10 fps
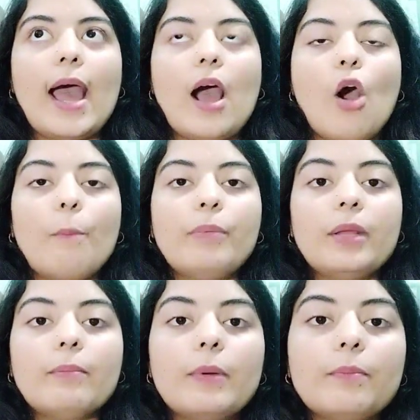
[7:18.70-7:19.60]

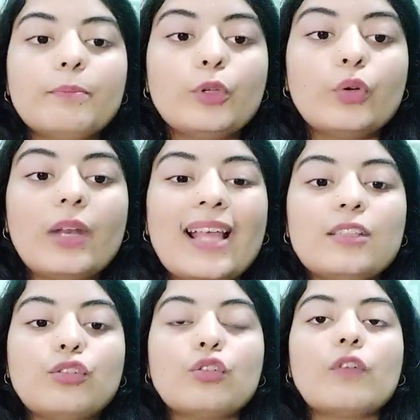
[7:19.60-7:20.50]
optimum
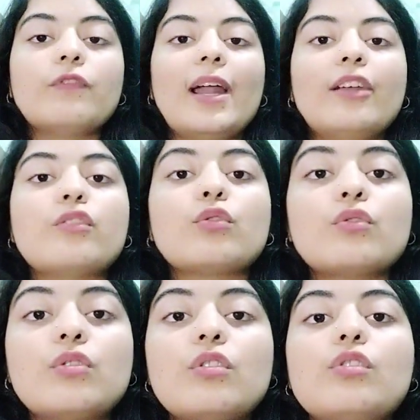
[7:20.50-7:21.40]
utilization of that
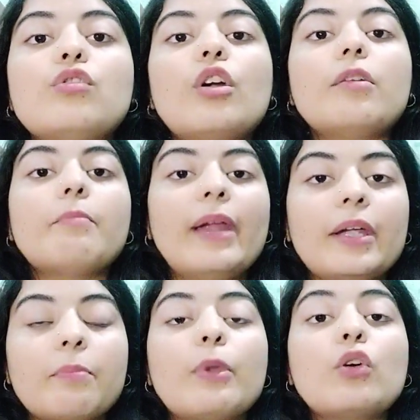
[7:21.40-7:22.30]
resources is not
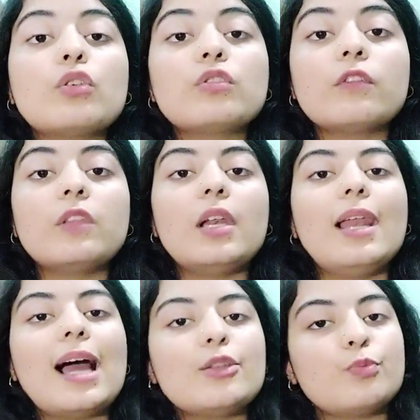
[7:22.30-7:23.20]
met because of the
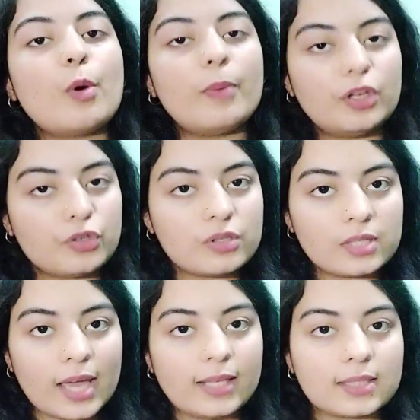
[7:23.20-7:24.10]
large population
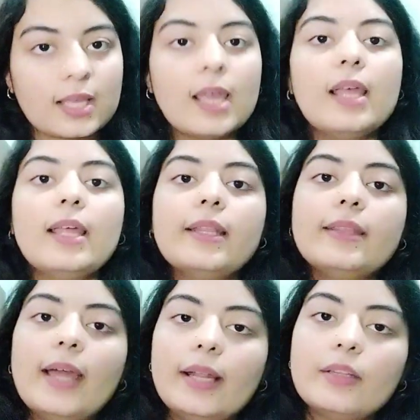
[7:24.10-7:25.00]
size,
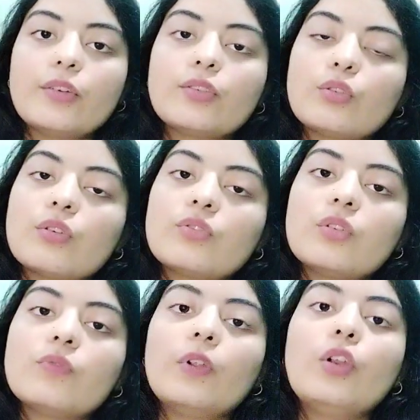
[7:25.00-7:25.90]
then the
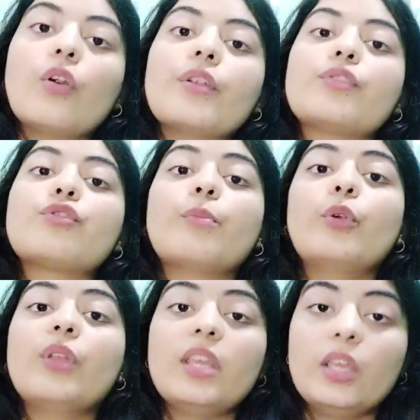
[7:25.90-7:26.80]
resources will not
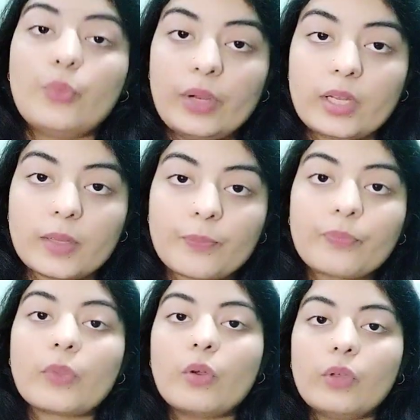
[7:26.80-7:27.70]
distribute equally.
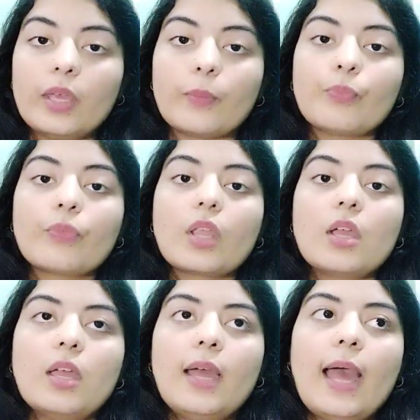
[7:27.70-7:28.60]
Okay,
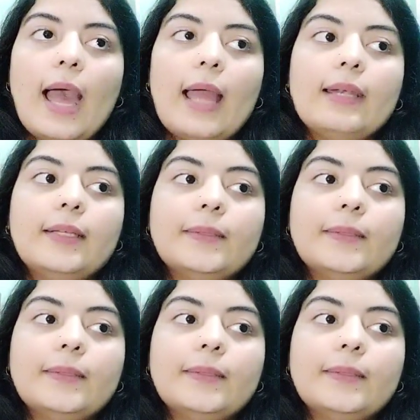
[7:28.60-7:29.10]
and